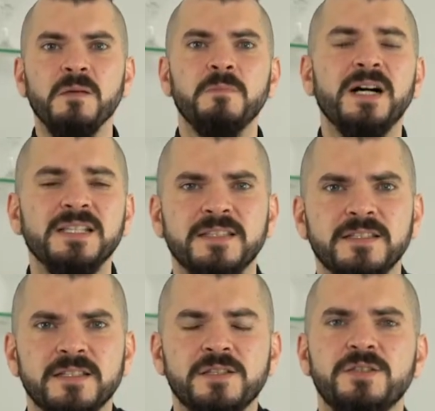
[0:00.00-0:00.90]

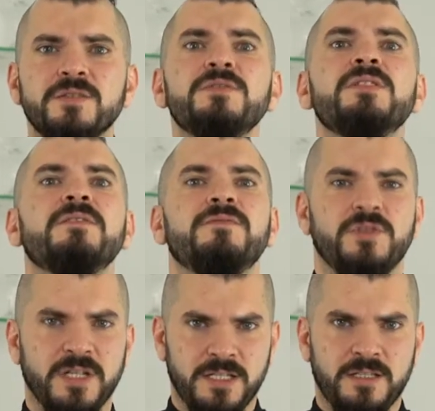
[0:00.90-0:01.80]
Bartenders don't serve
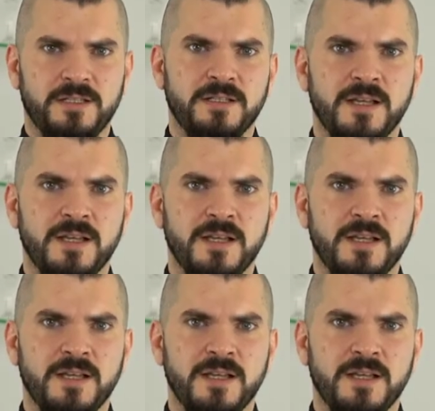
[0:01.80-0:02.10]
drinks.